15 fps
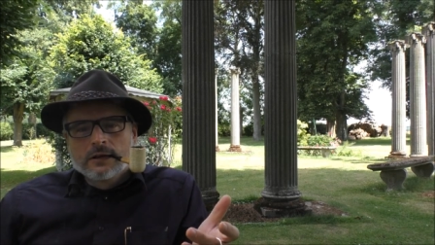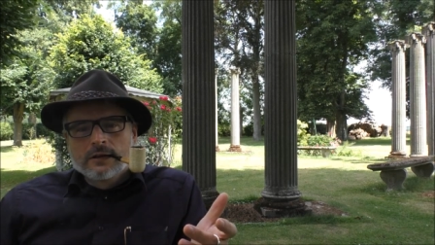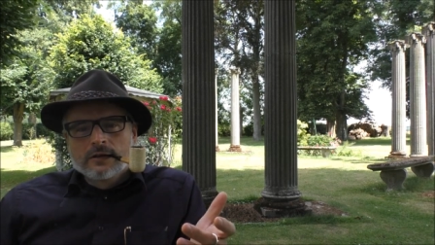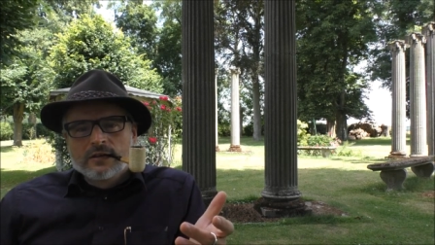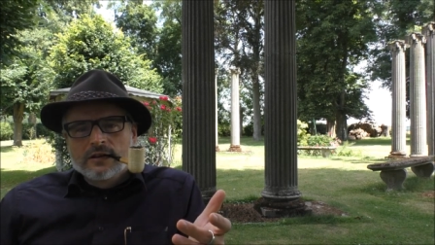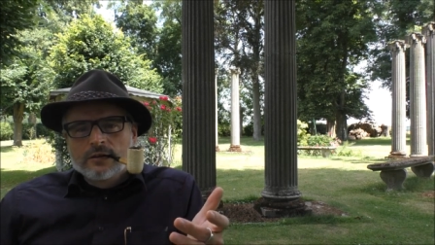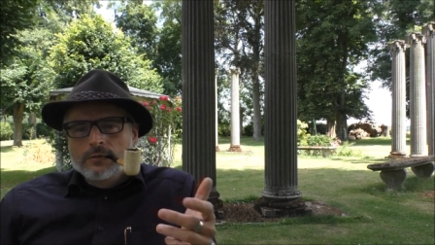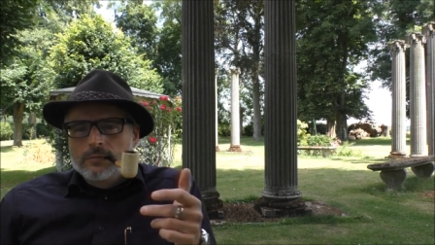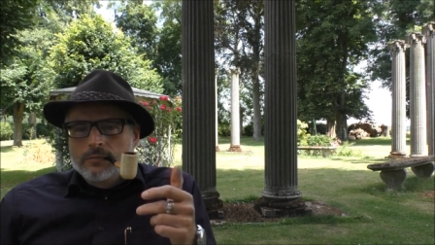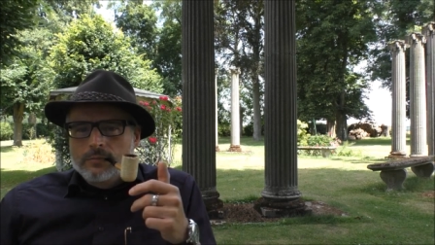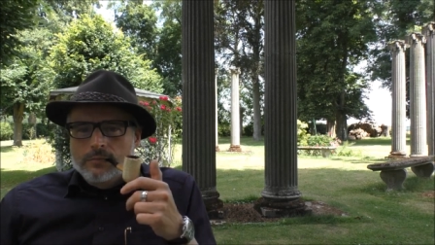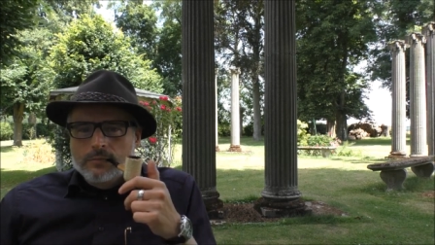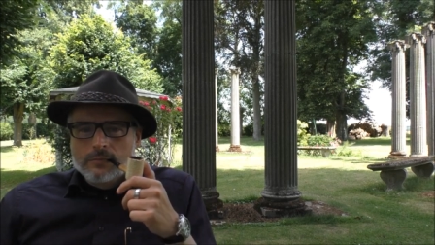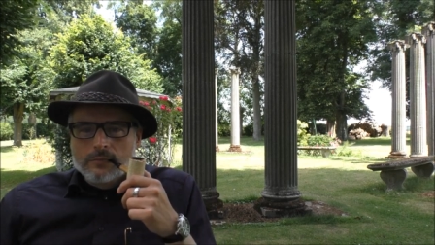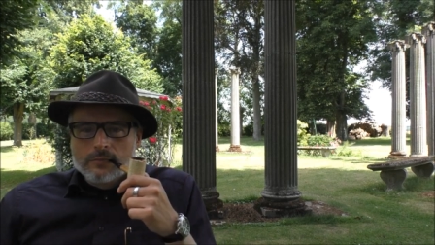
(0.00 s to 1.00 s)
So,
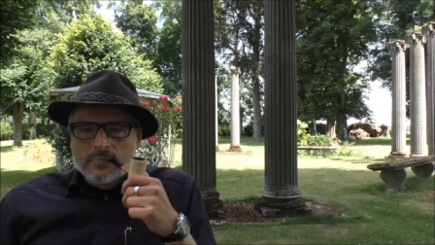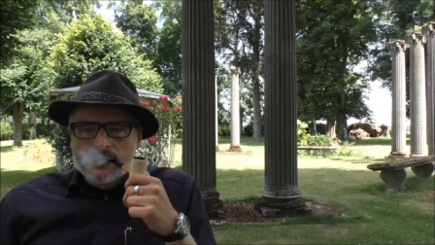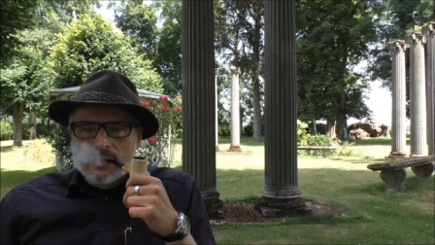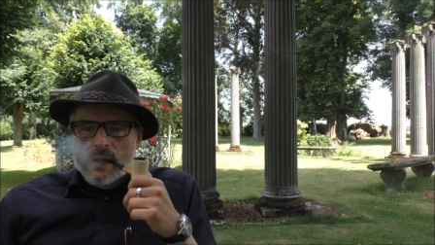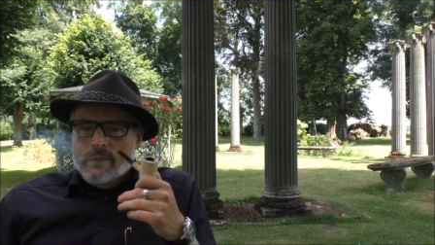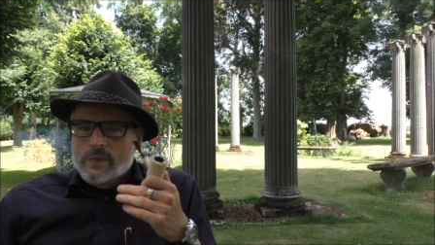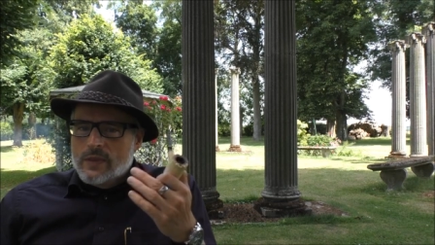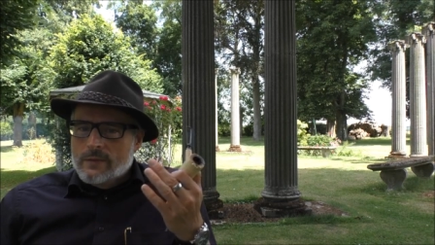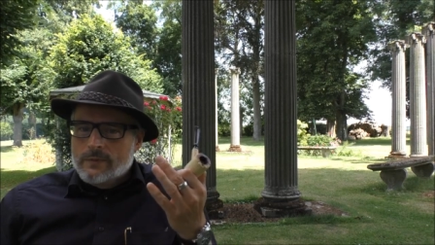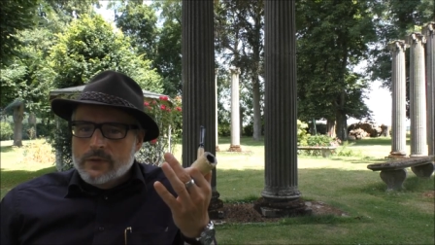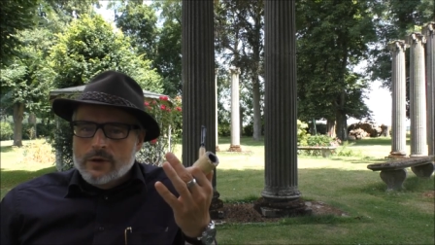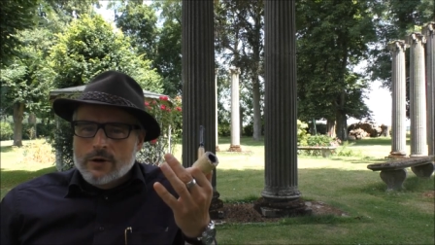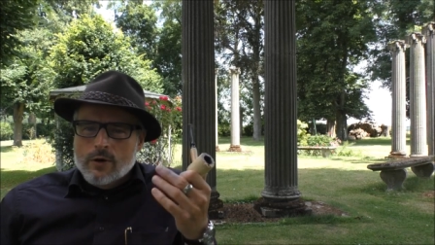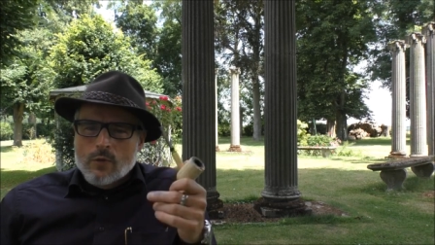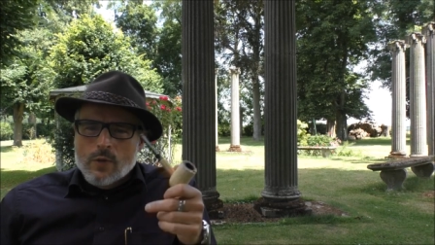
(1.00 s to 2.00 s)
yeah,
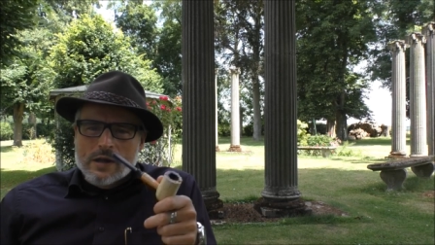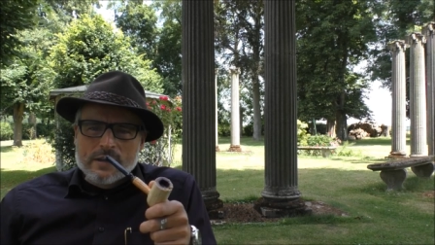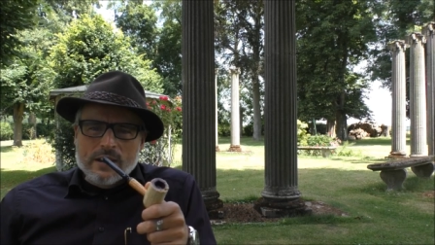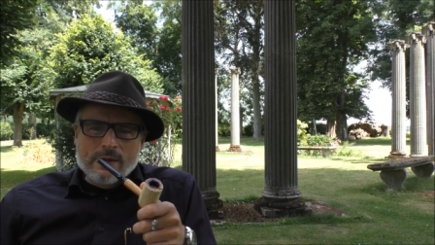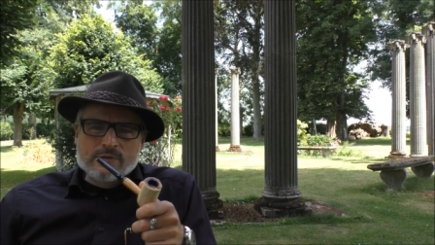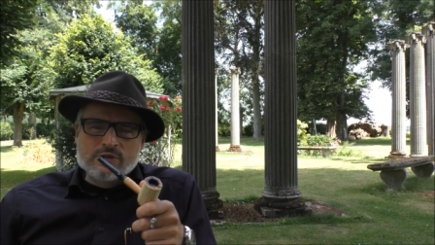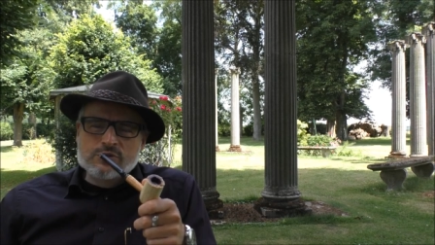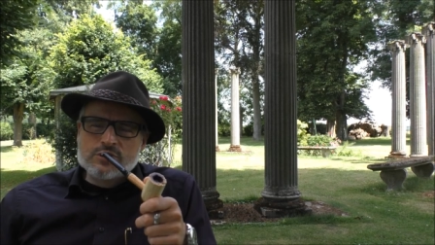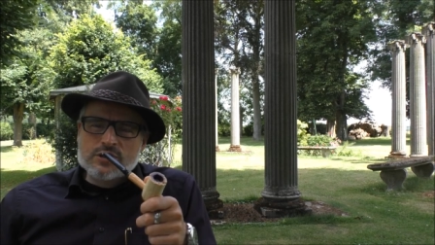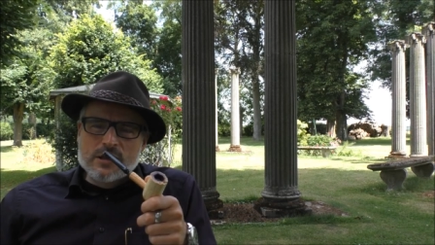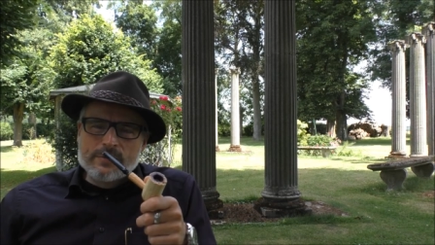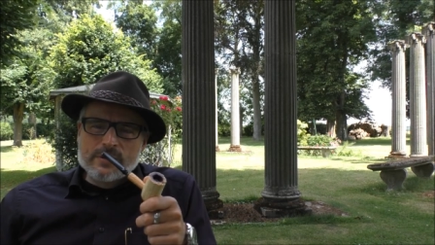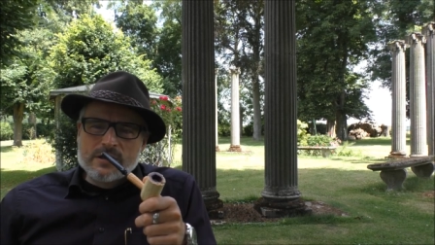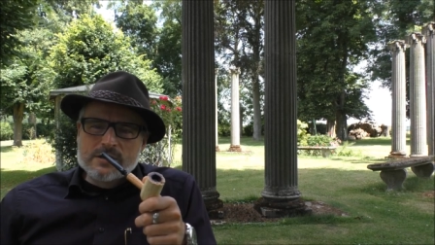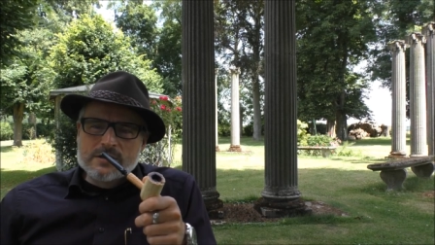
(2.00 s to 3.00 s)
you know, when it comes to
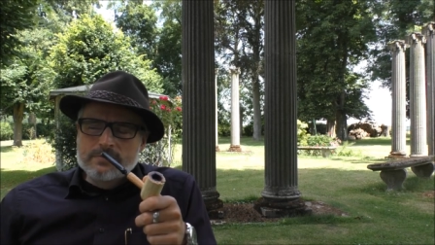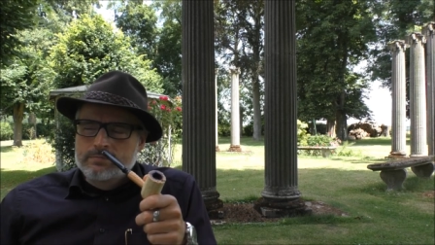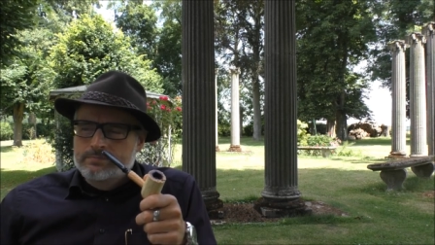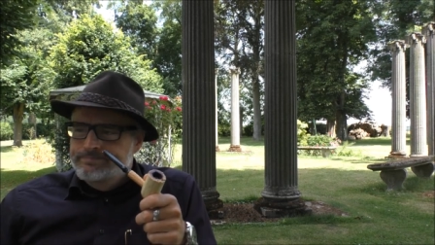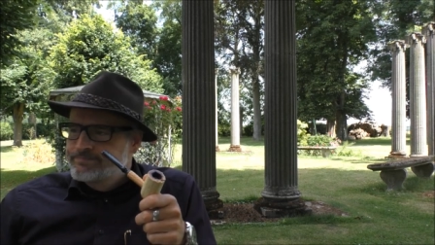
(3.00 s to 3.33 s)
GIPs,